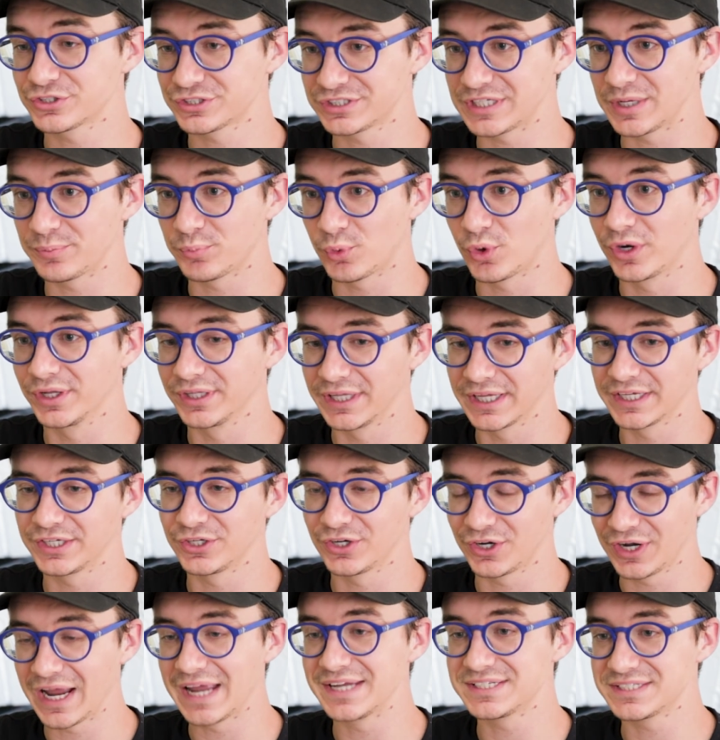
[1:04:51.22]
step one, like
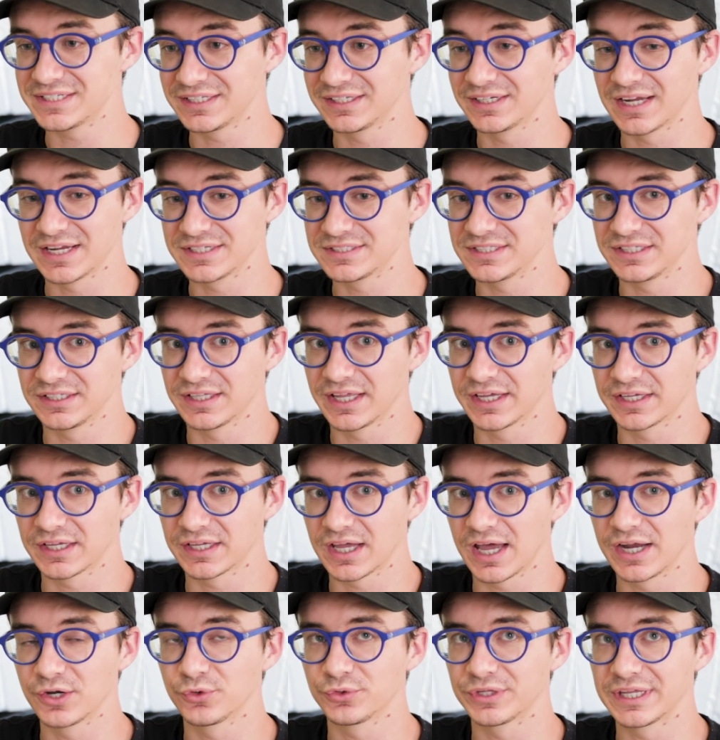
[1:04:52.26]
you're 18 and 19. Like
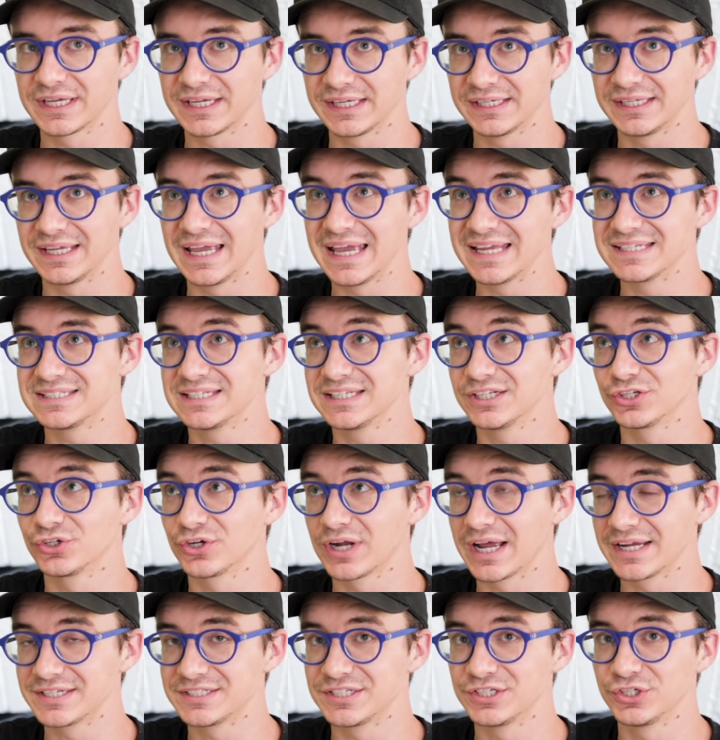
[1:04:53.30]
I don't think any 18 or
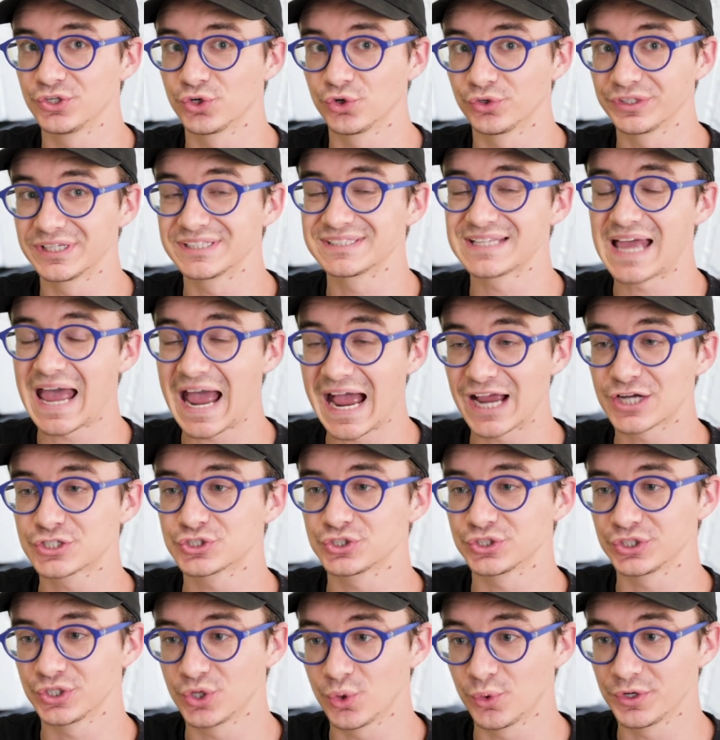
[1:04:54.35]
19 year old is
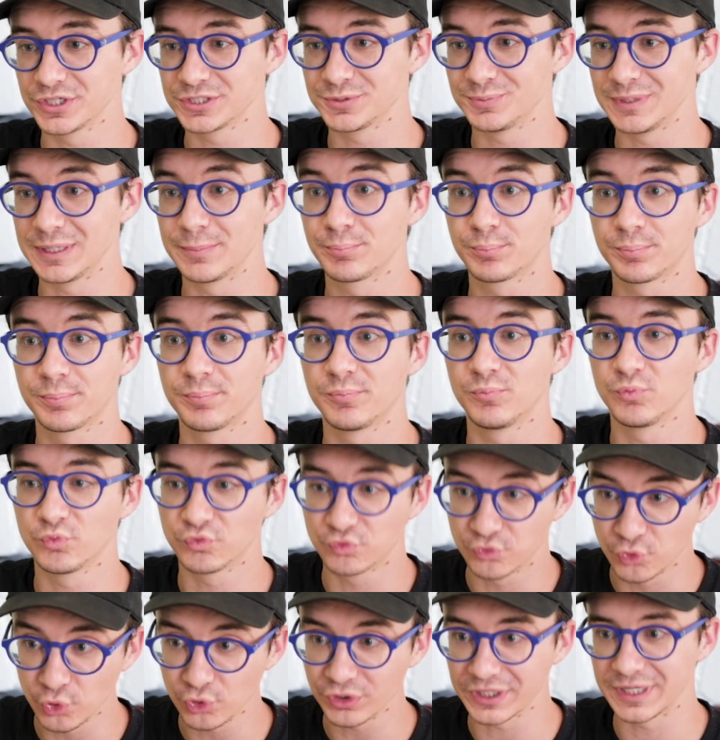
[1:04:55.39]
actually going to be
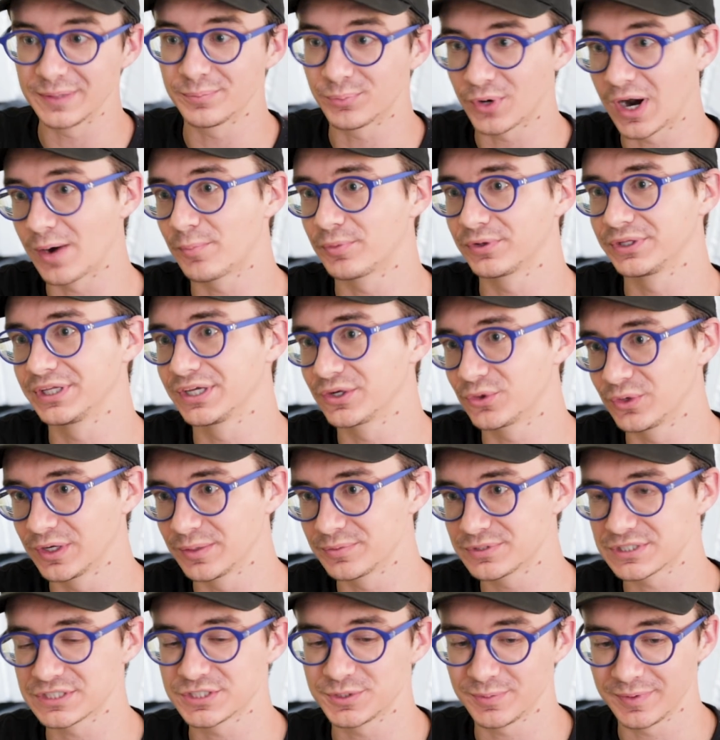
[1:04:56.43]
fully properly
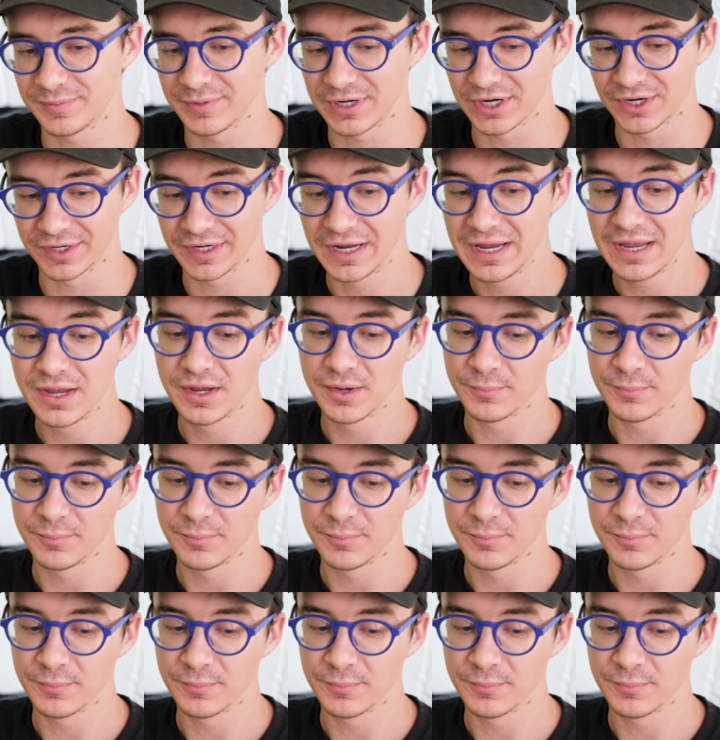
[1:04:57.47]
equipped to be married.